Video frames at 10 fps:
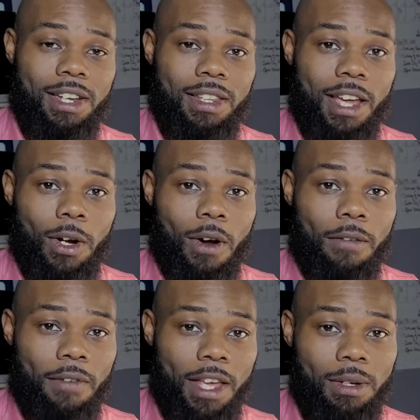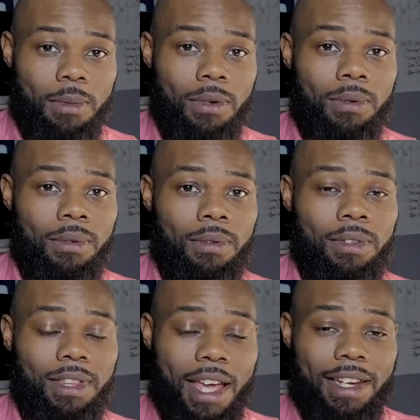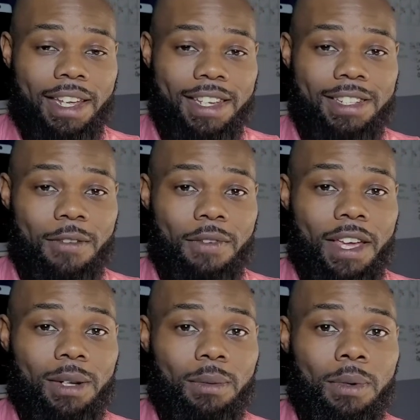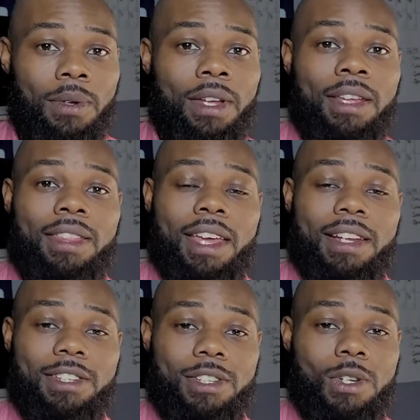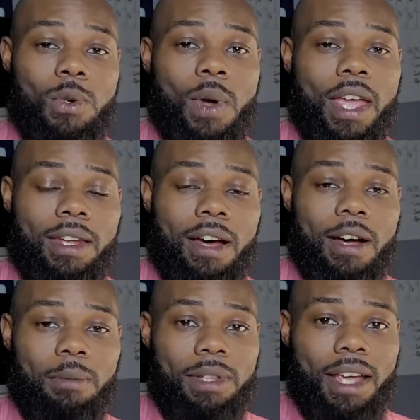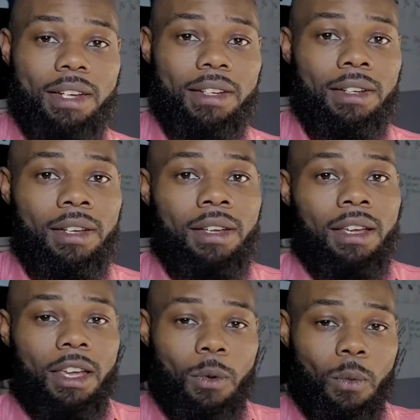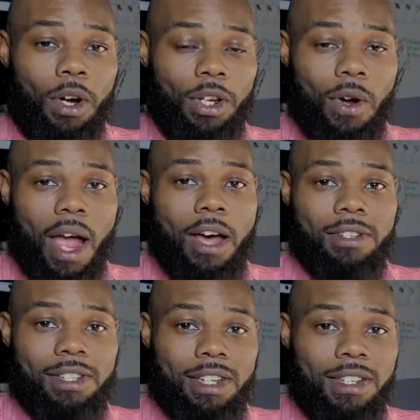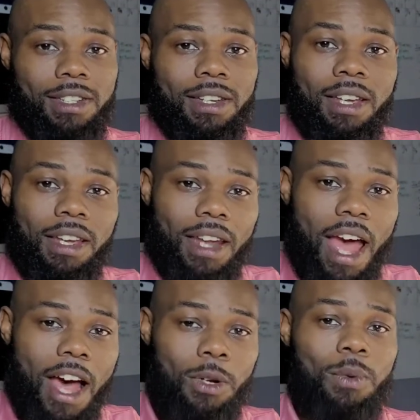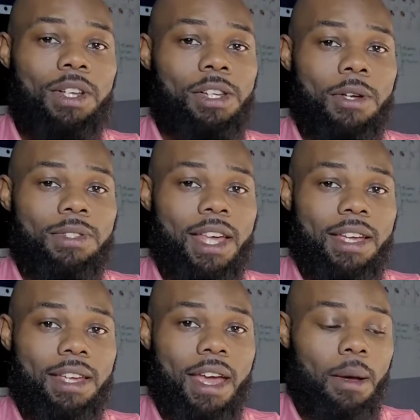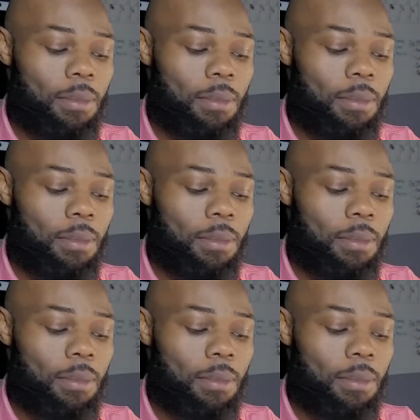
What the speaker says: that are available, that is new and updated, and where your house sits, and how do we close that gap.